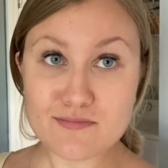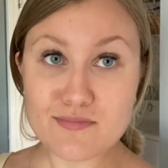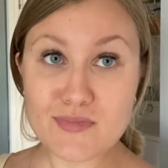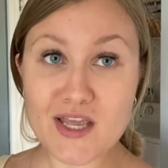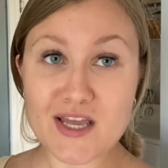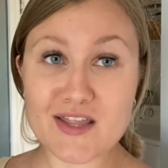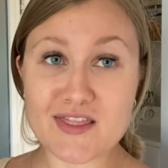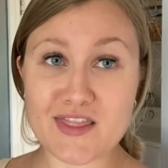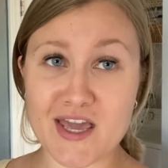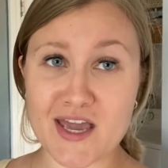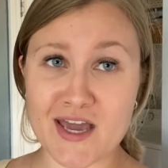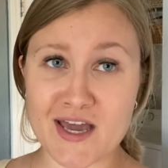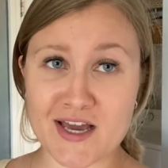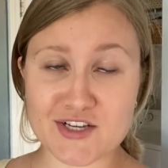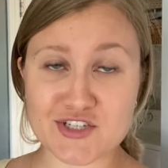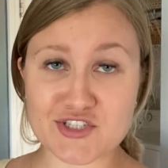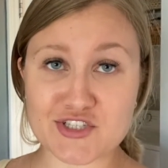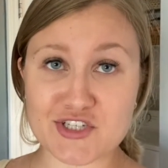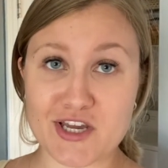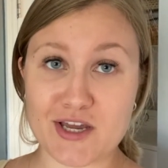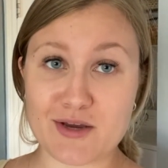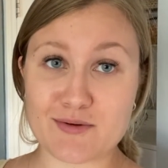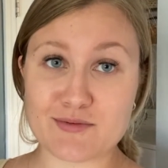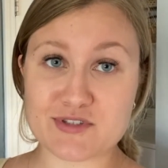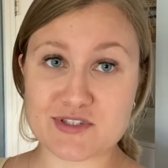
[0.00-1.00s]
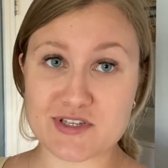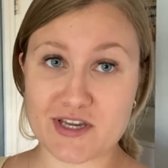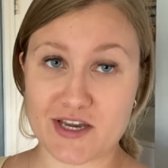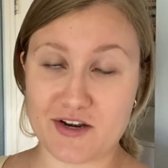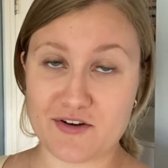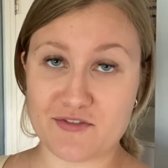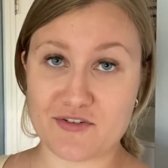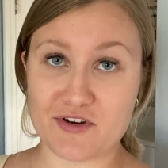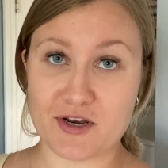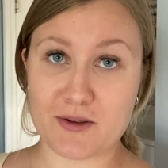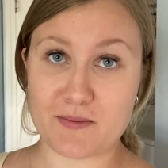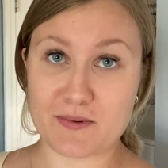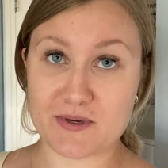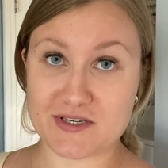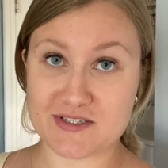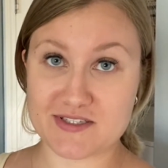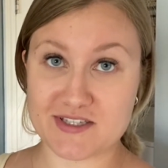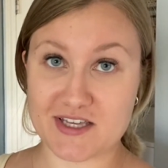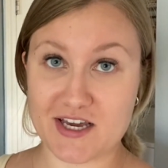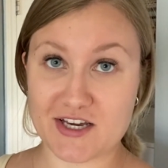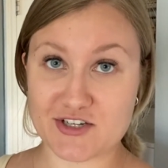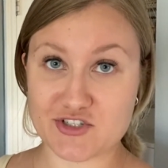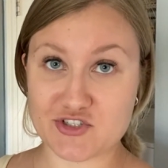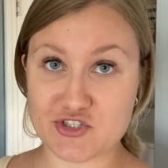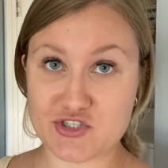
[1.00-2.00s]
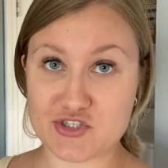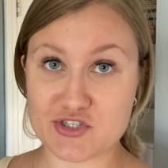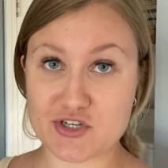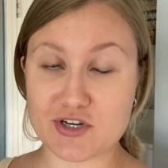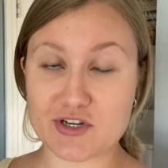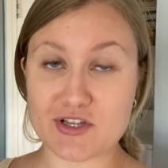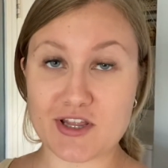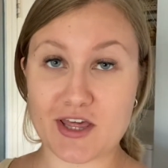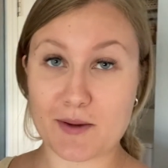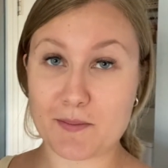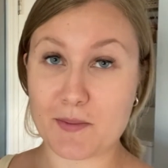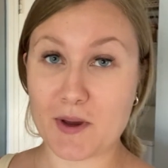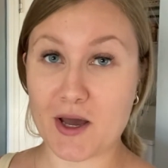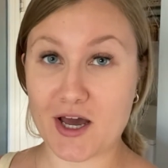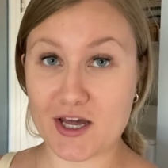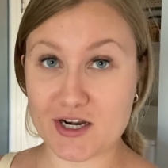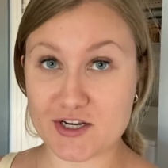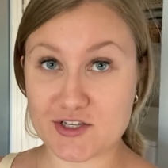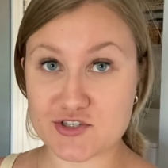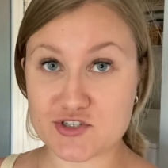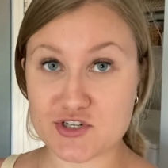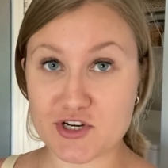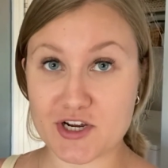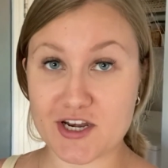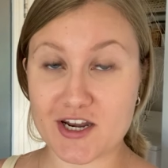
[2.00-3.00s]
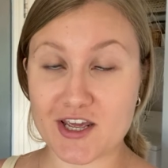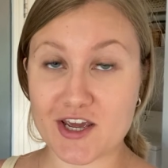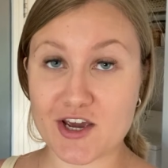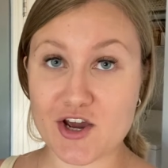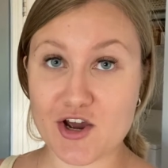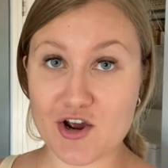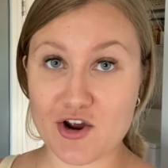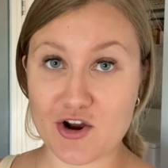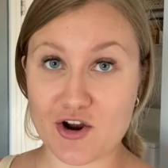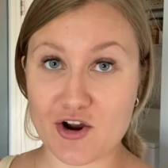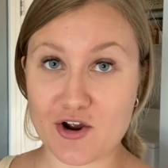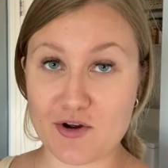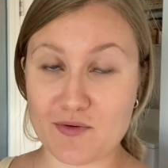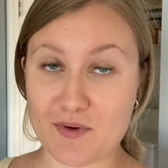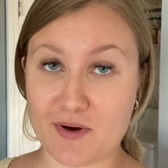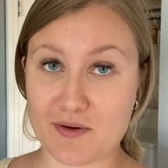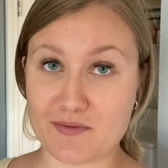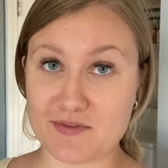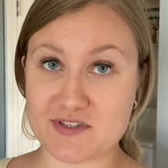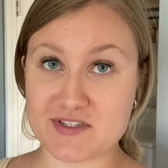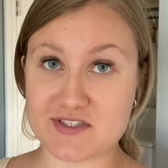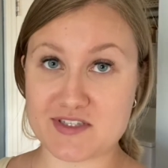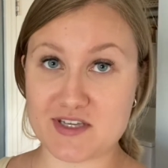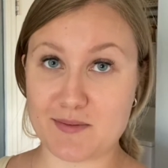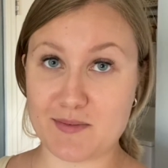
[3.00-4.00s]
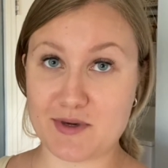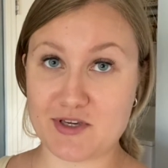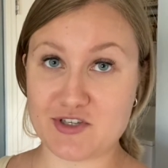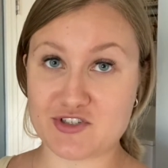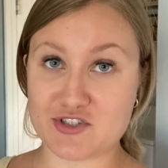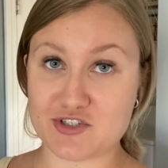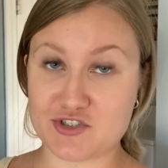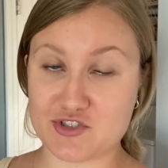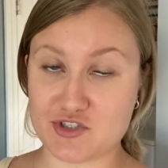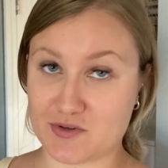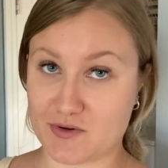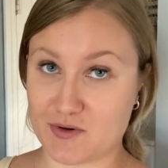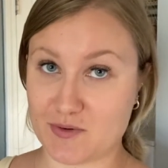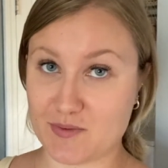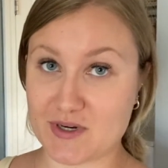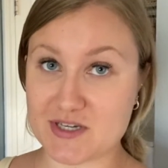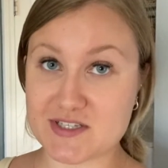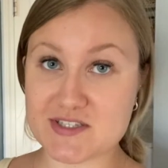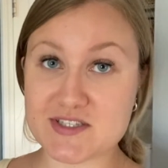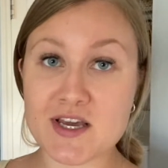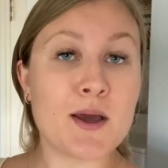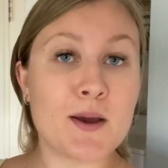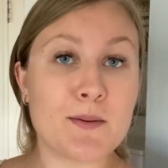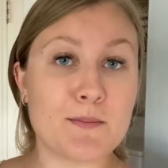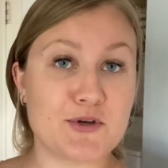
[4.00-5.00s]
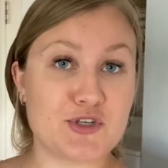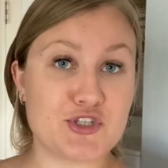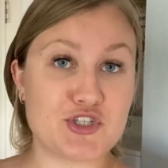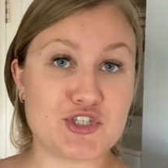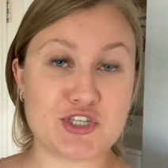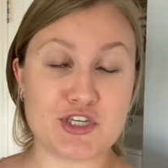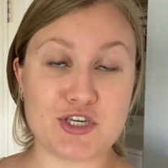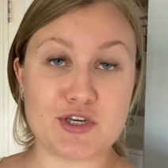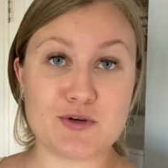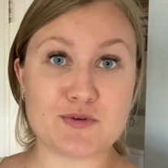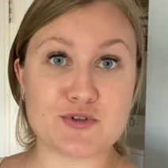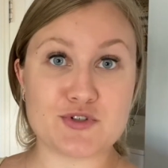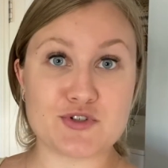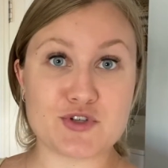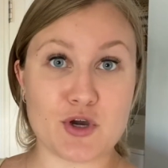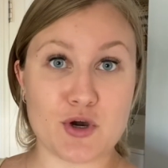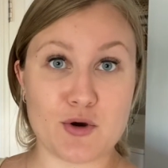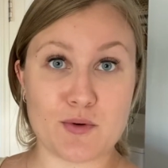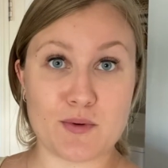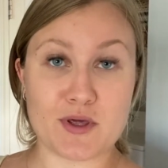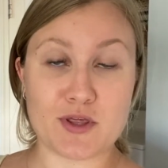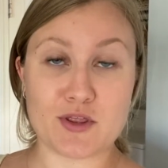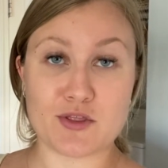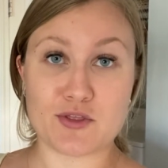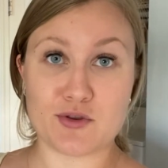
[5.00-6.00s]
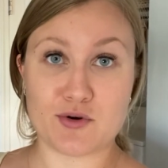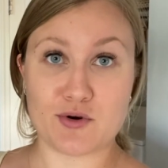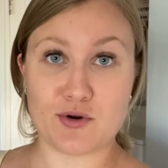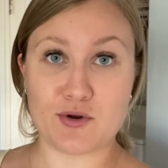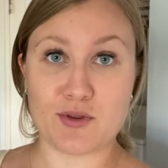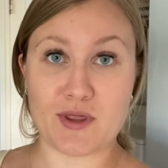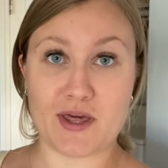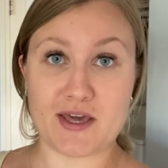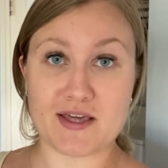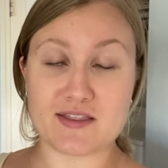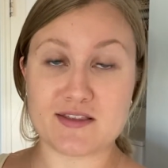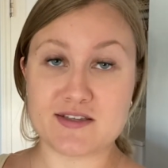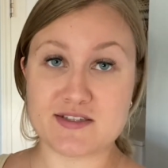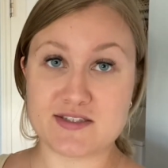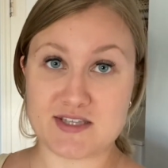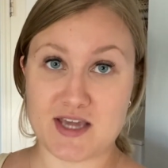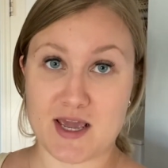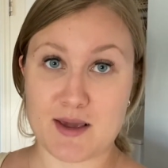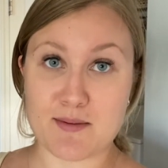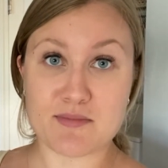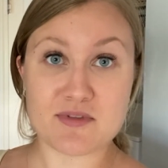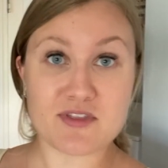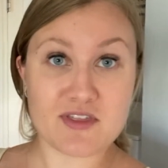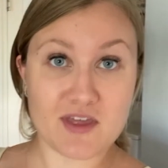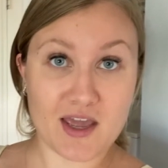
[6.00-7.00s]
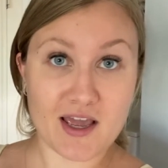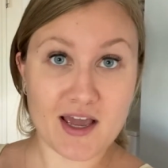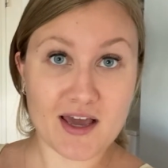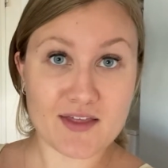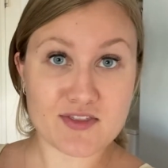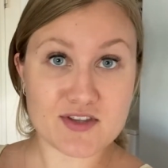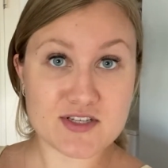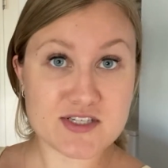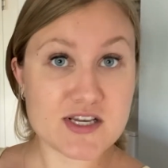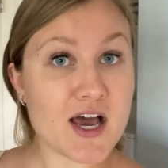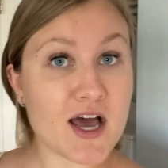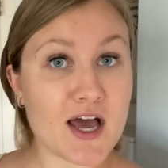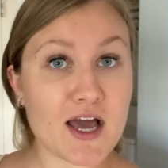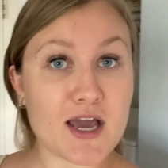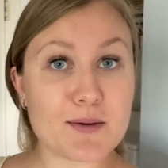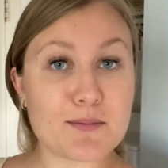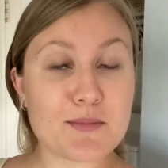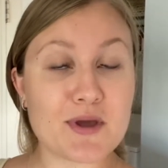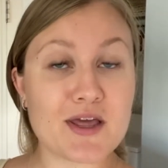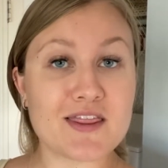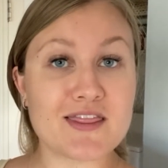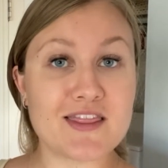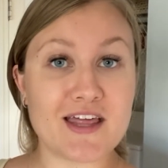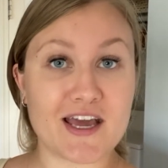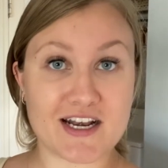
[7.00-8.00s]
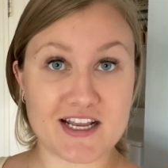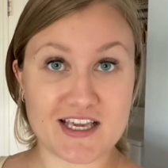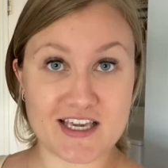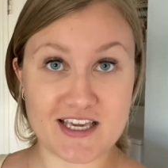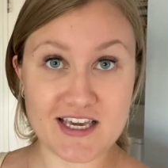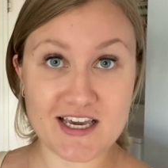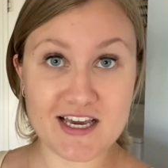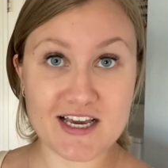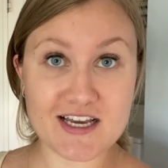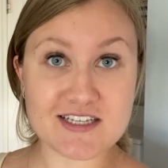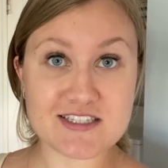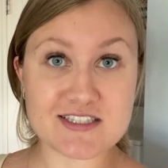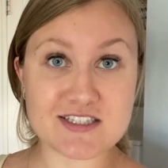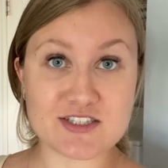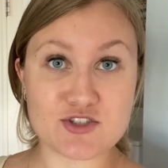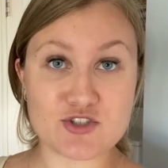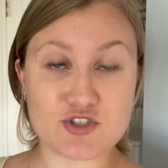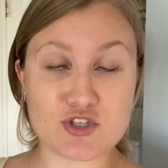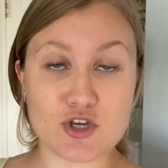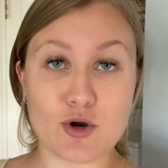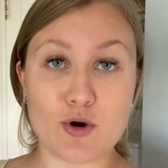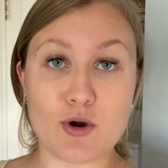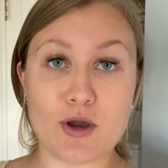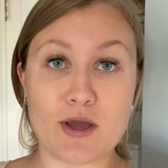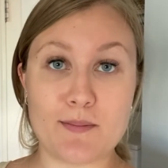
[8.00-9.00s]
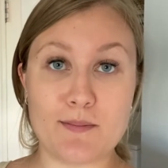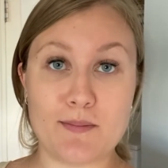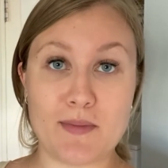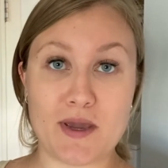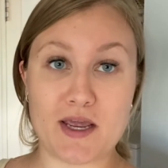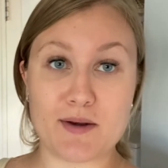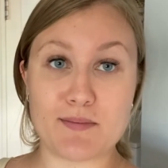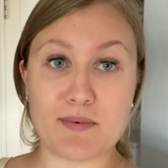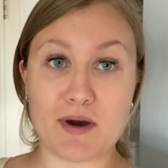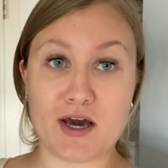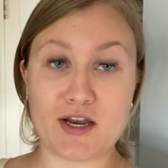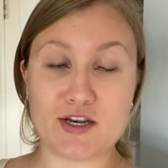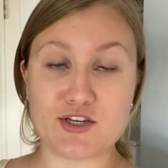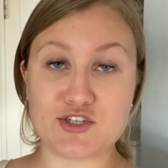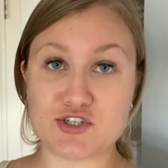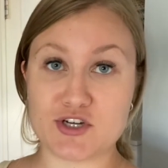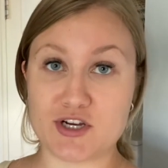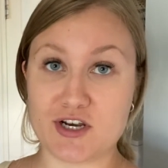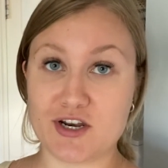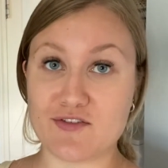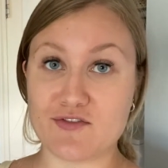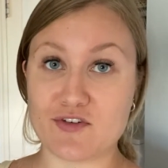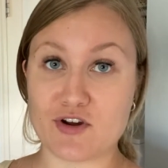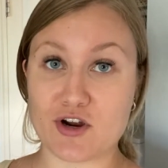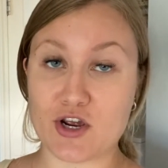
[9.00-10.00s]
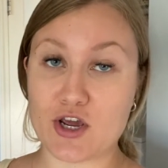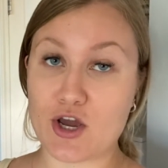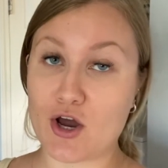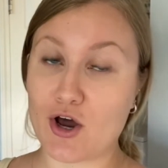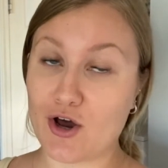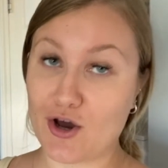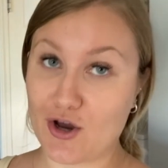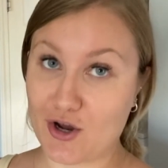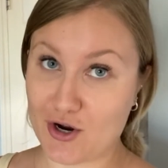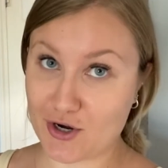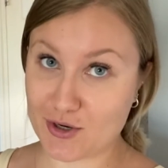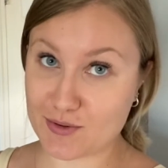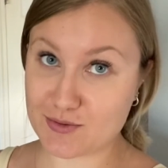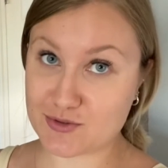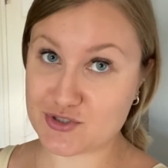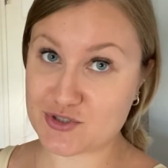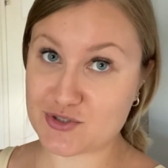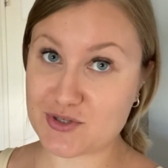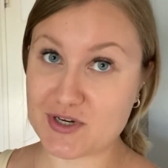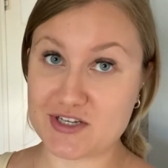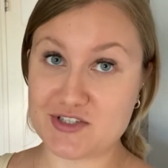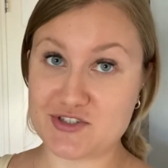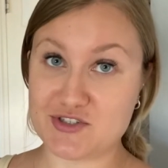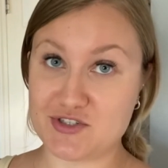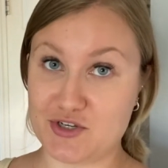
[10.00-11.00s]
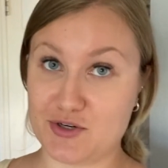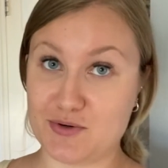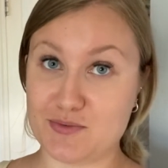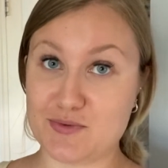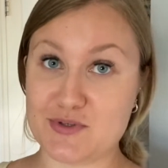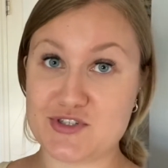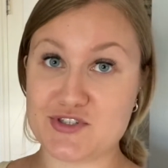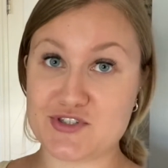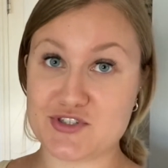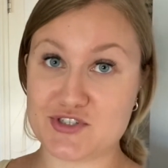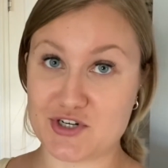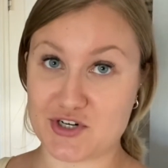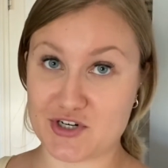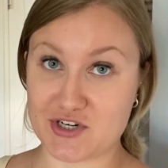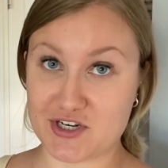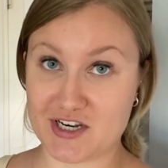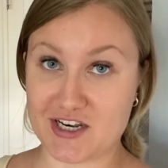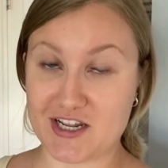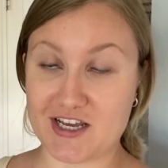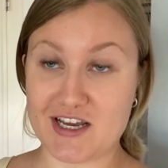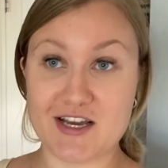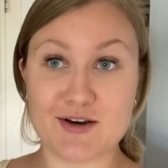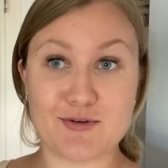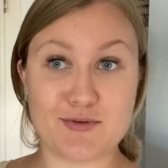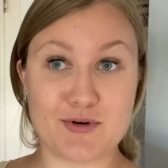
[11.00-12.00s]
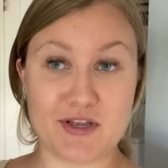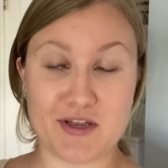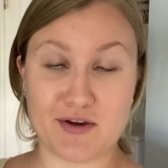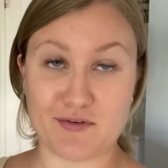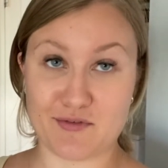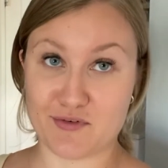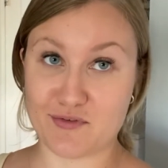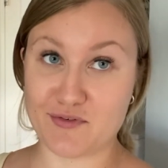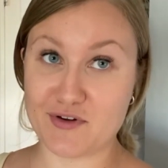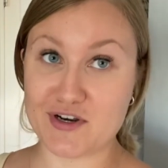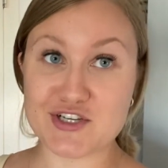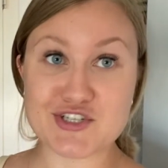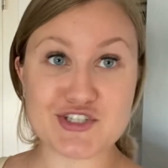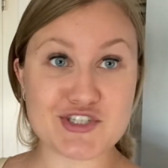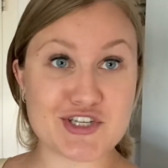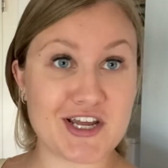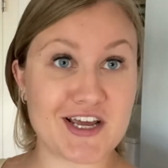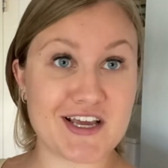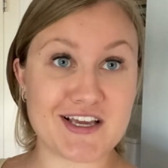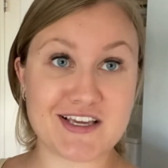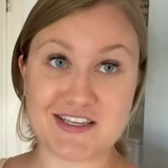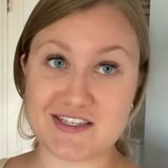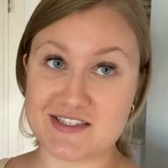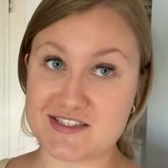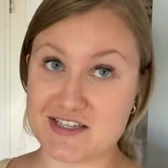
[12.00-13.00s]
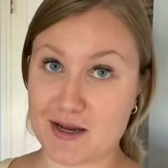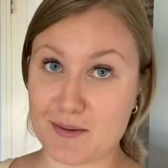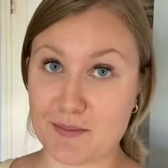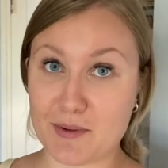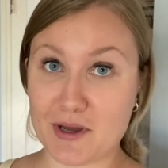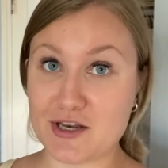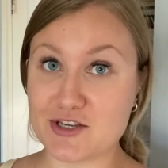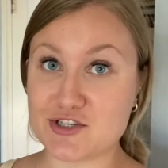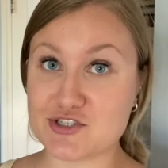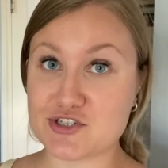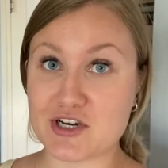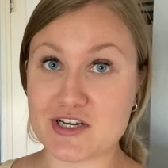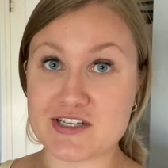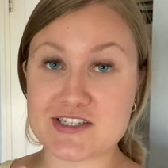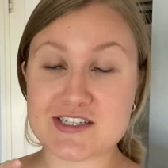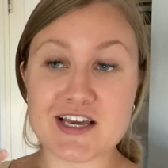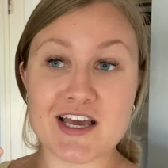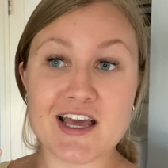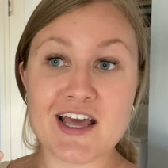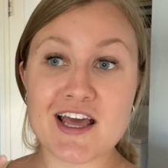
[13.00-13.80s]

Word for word: and they actually, it was kind of funny because they actually started like potty training her around the same age that Joey was, but she was going through like the same thing at the time that he is. And so it made potty training very hard, which you guys know, we started it, we never finished it. He's not potty trained.